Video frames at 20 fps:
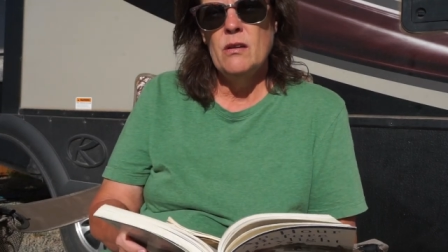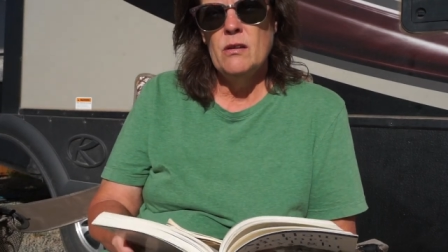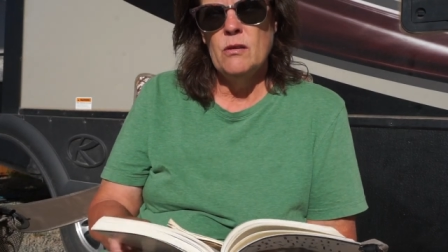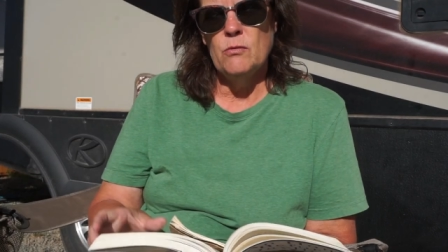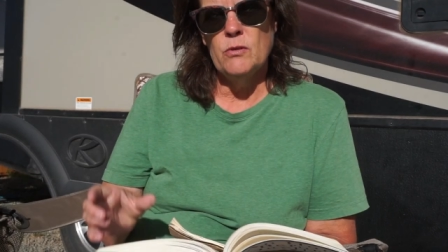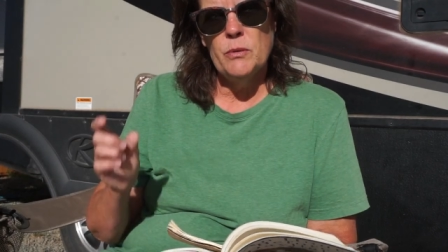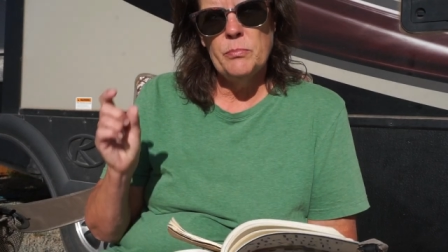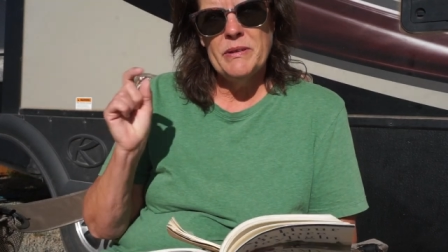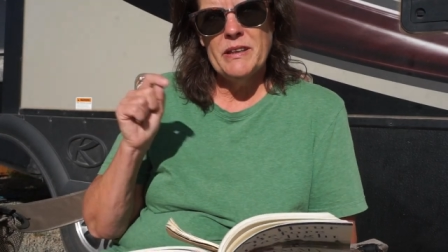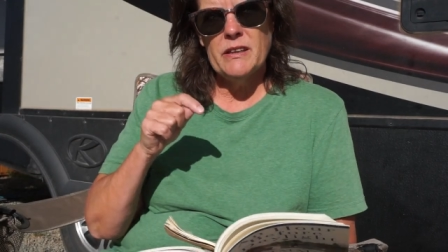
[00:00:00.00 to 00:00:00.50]

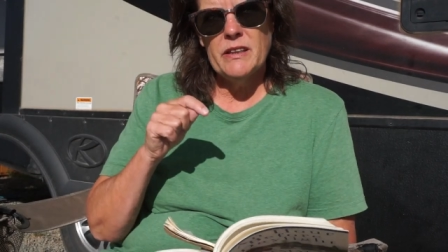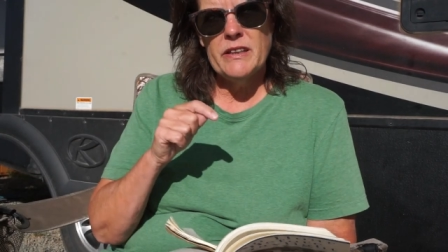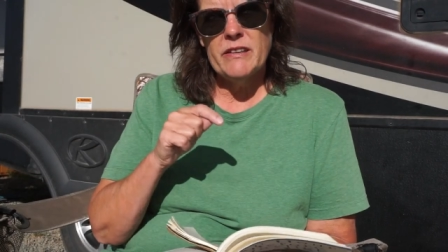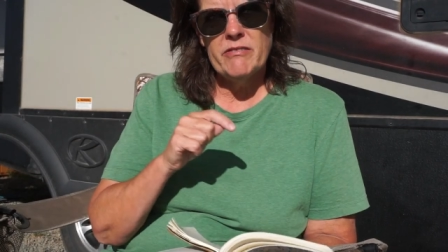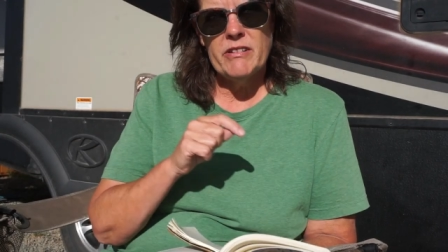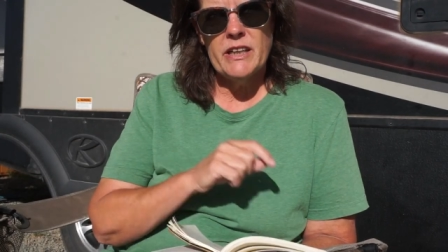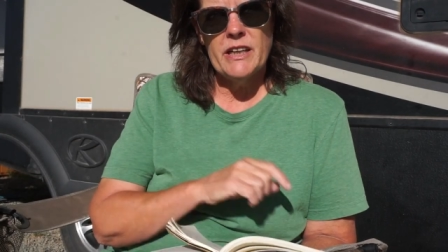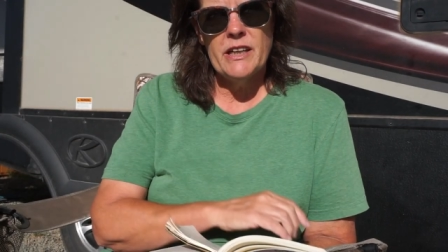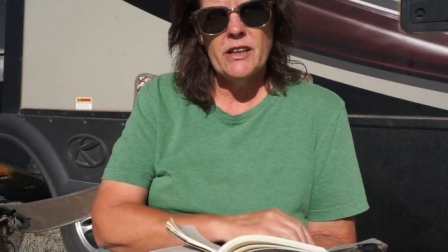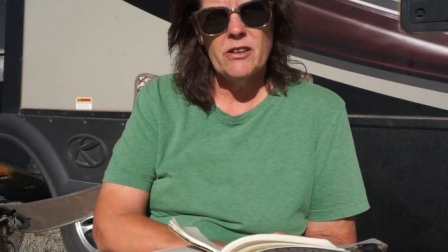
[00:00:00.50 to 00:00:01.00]
We'll be
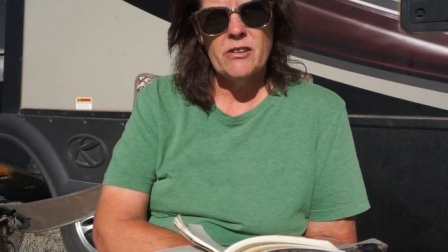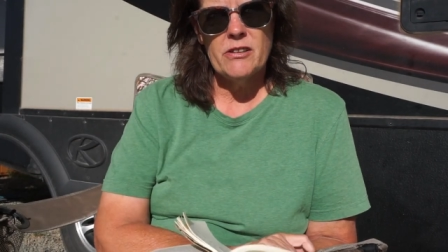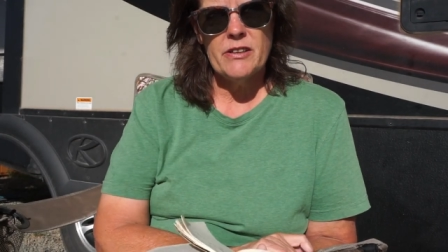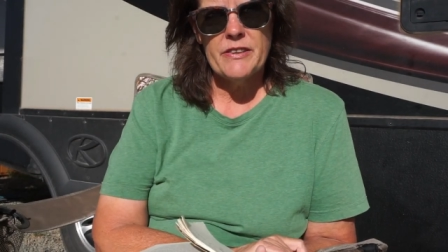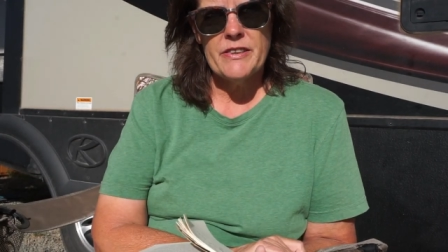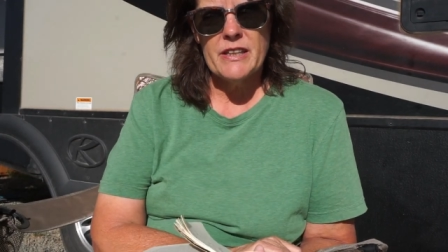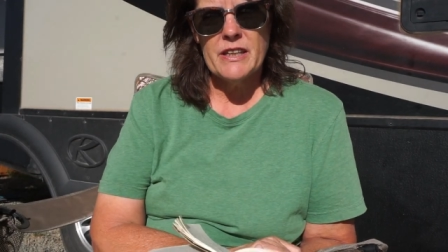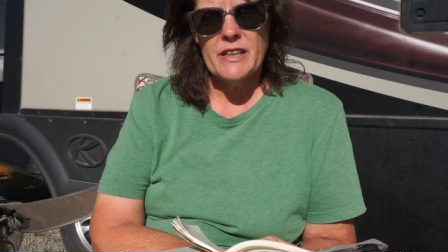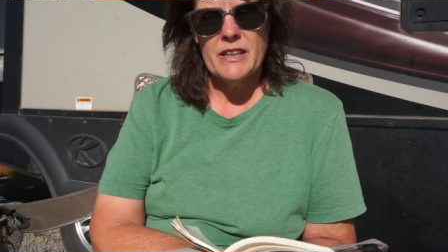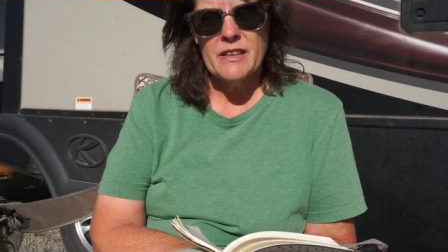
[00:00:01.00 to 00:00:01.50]
leaving here at
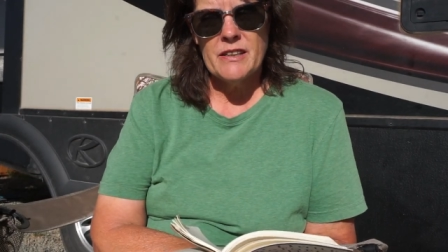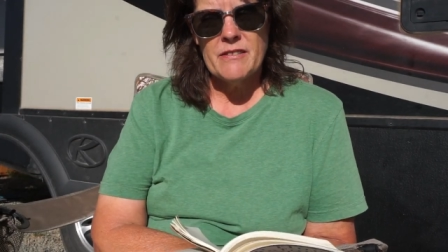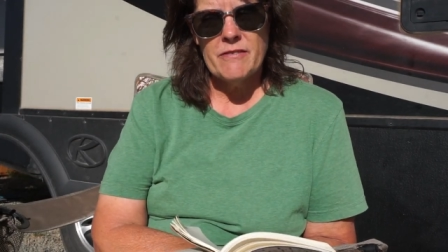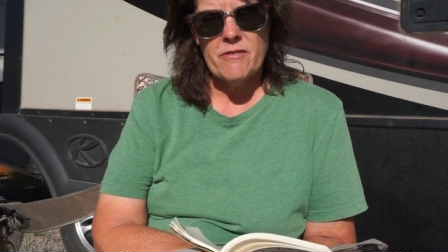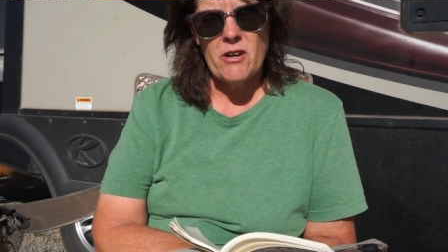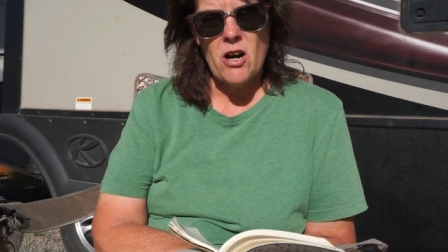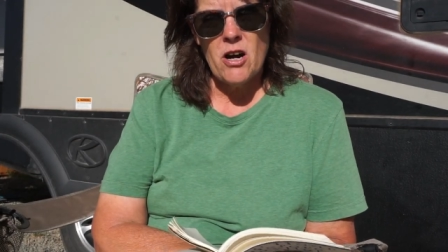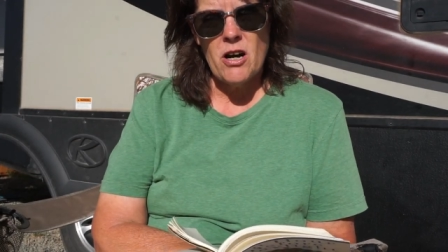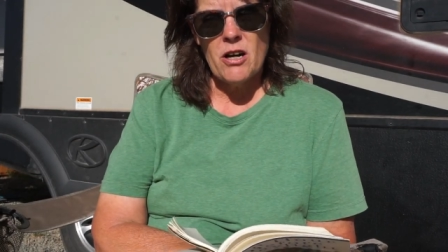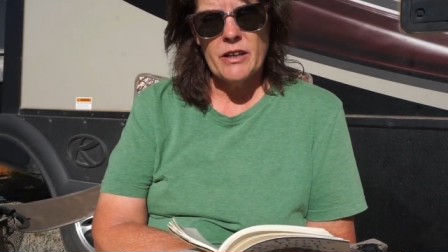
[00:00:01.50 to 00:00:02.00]
the end of
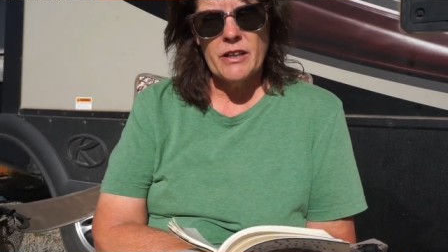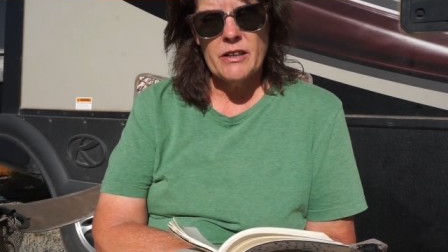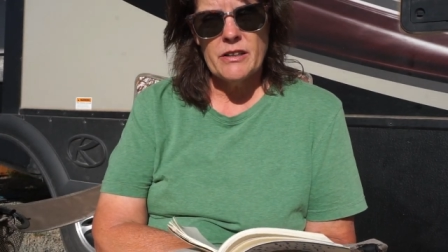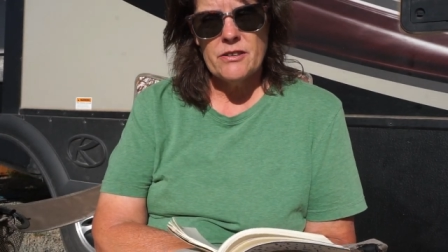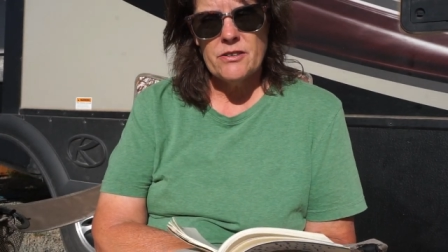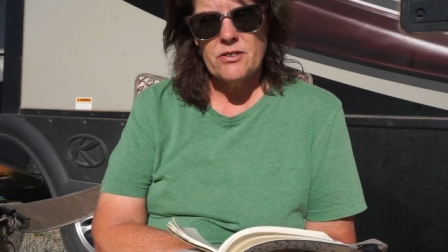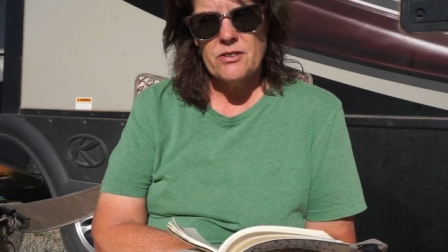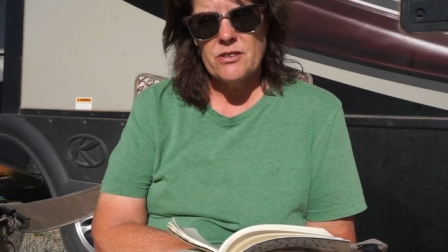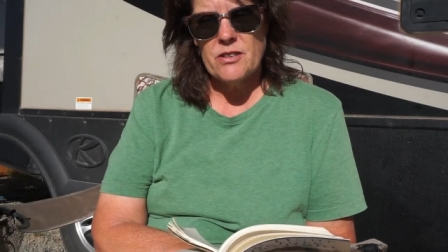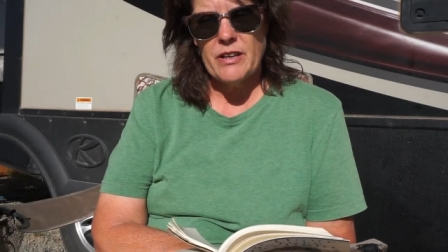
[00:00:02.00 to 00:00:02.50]

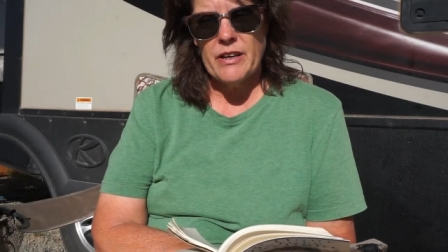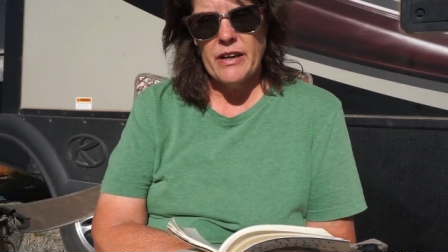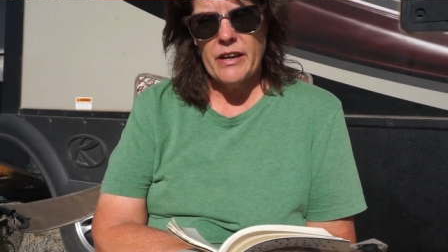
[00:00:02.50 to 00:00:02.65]
August